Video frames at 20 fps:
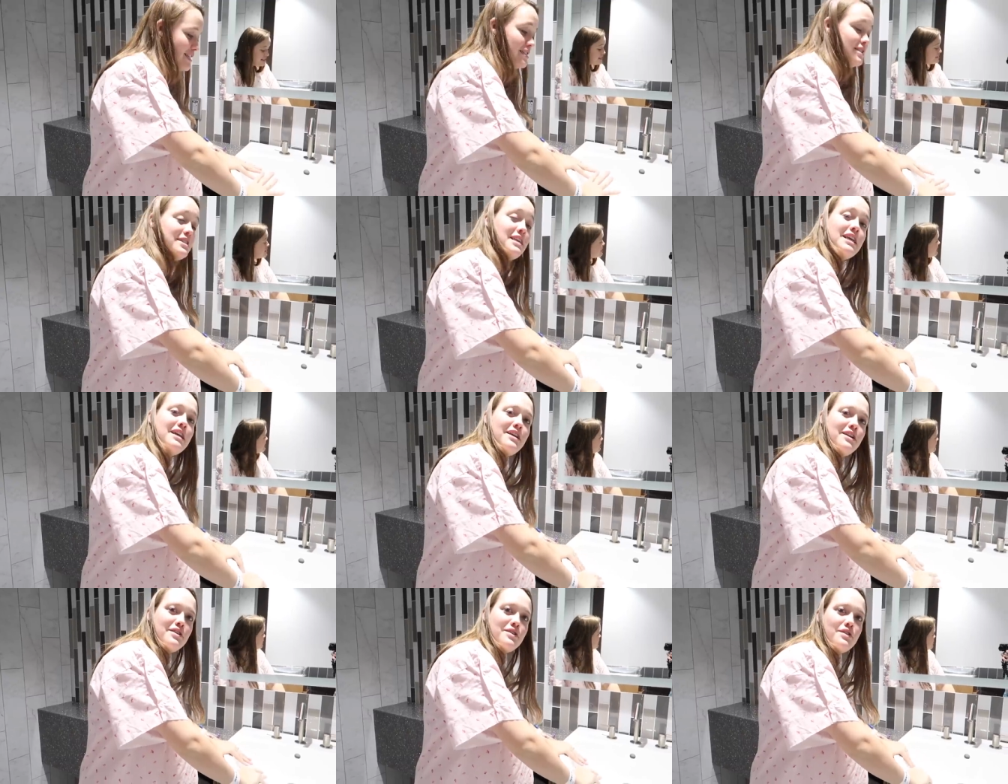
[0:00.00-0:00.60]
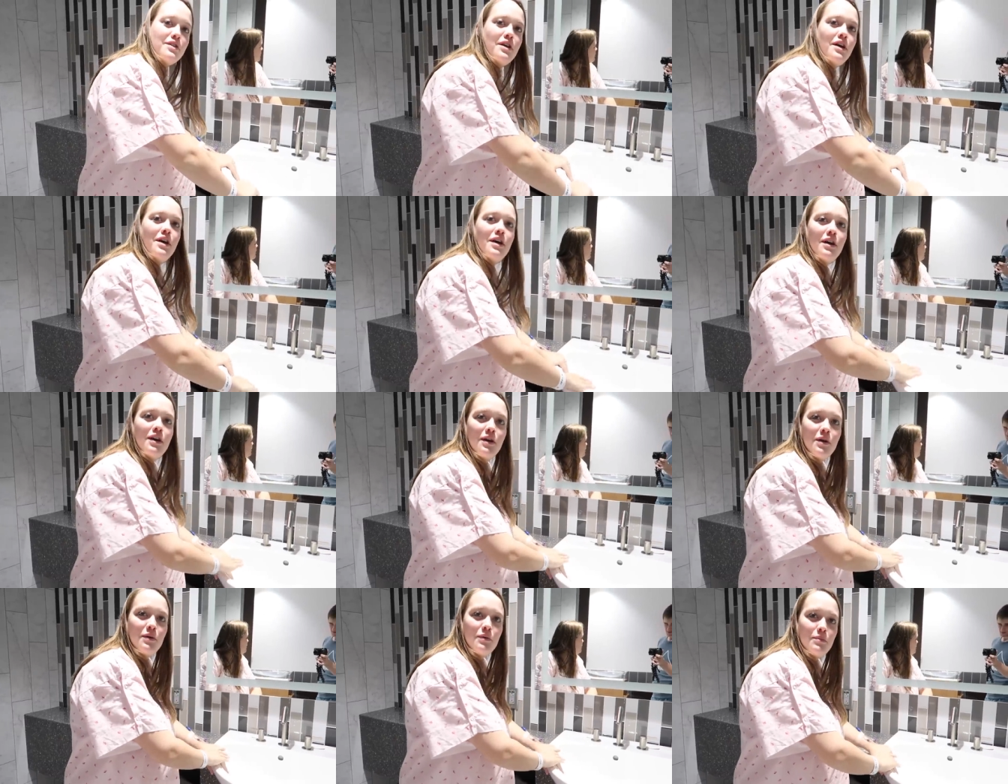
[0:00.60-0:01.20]
The sink is
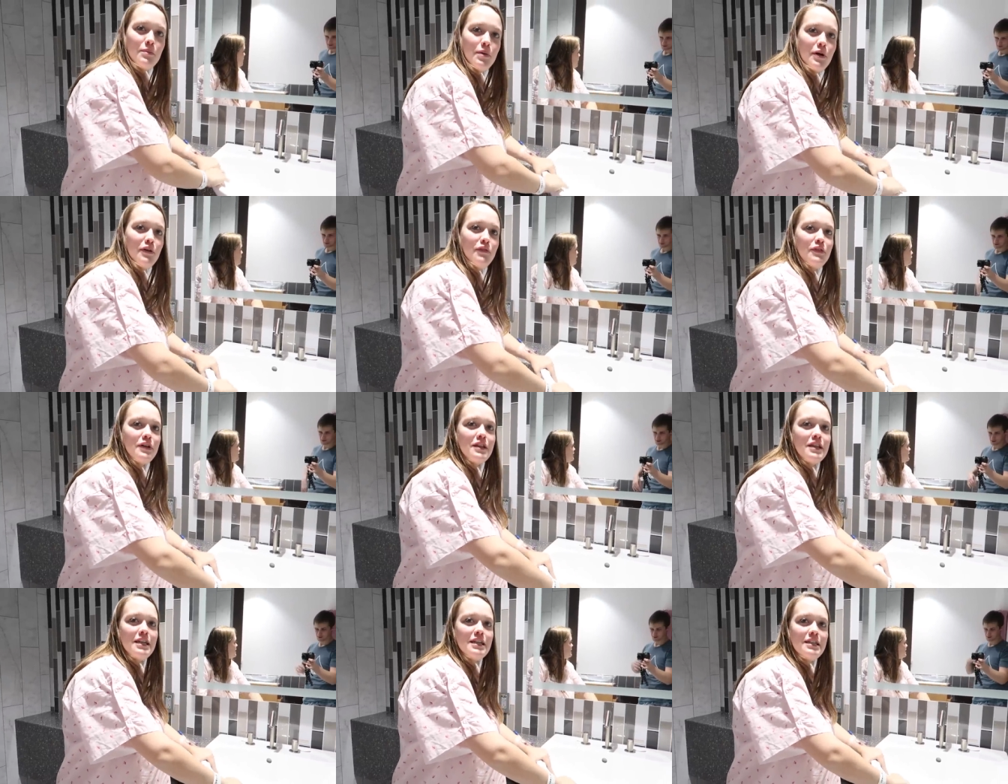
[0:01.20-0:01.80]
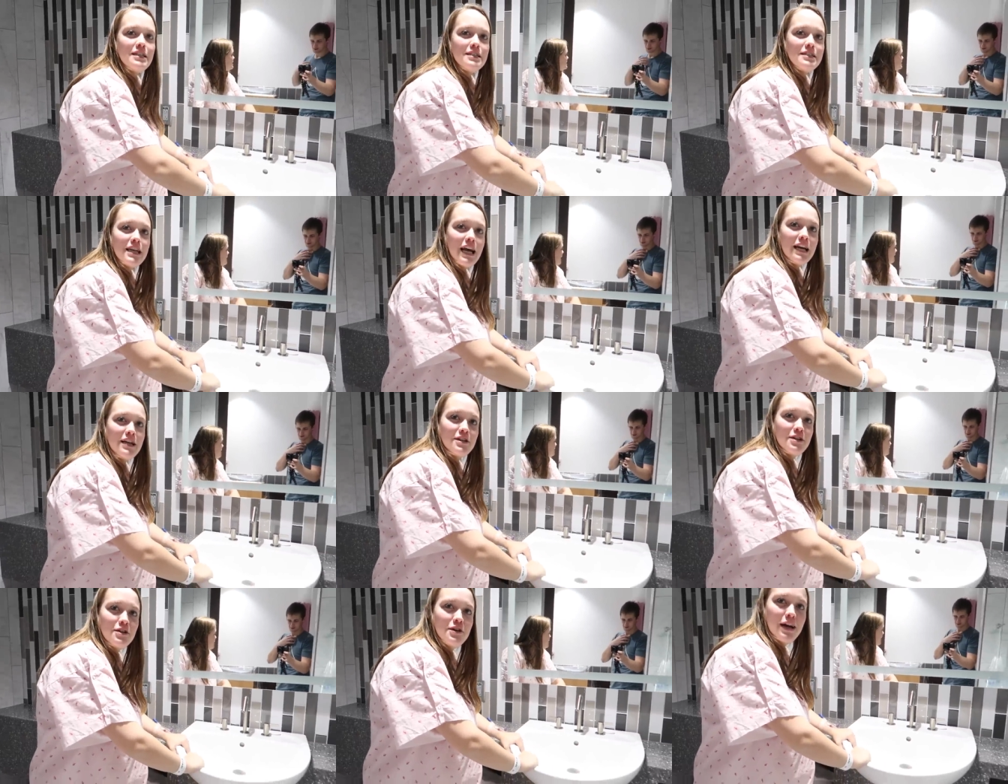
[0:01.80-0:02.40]
perfectly
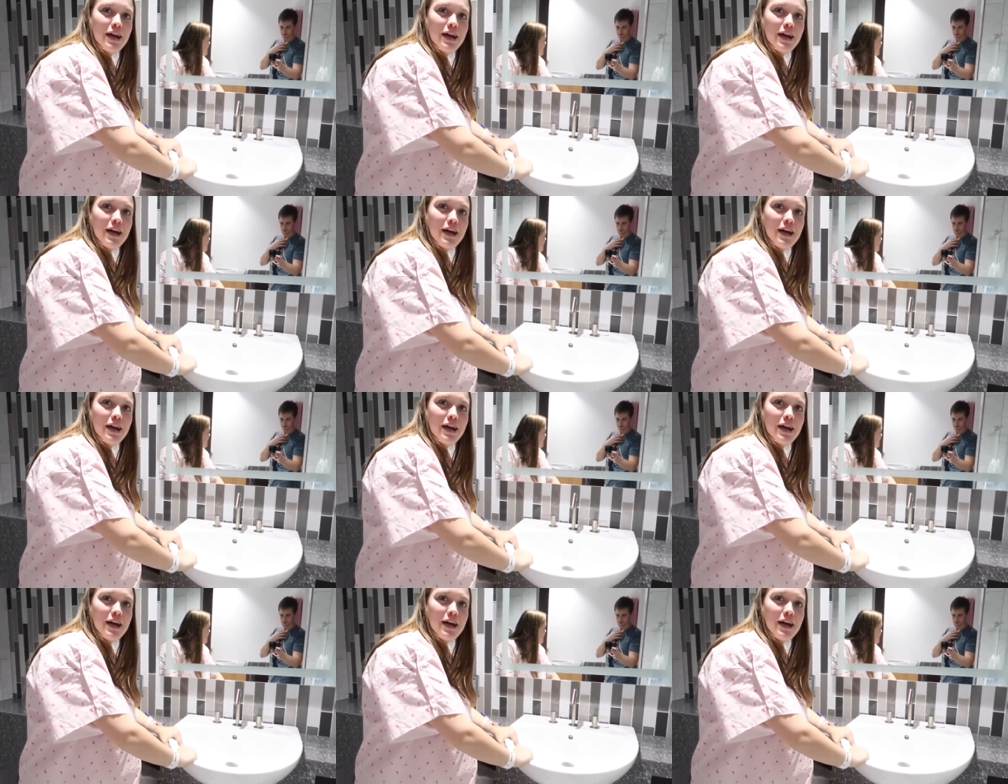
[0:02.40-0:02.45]
designed